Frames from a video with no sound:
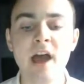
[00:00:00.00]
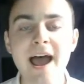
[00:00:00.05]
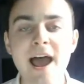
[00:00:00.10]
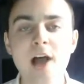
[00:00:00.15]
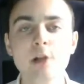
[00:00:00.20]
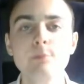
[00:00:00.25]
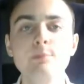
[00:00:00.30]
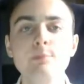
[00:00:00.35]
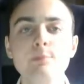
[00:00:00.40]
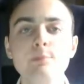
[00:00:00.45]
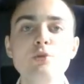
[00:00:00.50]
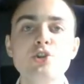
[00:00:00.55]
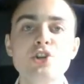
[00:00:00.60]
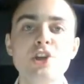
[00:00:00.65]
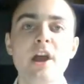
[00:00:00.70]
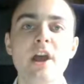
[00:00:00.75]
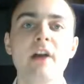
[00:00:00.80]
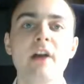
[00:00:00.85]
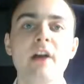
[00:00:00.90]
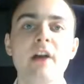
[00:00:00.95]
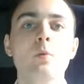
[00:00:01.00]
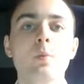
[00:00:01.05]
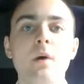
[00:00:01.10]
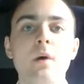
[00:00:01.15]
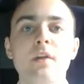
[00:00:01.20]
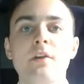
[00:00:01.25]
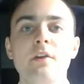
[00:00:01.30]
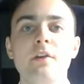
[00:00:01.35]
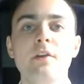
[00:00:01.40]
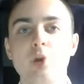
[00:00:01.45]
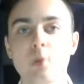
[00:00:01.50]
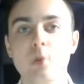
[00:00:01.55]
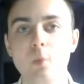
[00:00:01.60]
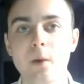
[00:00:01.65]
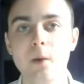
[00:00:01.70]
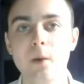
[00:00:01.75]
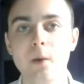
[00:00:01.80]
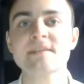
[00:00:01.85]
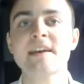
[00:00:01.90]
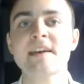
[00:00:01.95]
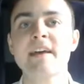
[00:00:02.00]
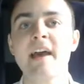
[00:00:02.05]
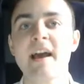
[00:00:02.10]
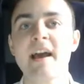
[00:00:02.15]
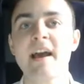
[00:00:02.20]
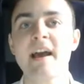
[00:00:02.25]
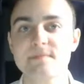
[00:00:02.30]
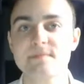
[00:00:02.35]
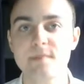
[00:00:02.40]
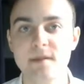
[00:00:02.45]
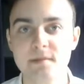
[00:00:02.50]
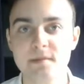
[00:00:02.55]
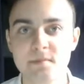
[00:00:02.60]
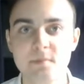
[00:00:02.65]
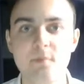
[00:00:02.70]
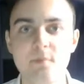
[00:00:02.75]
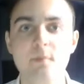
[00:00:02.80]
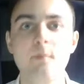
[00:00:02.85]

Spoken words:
help you check whether your website has been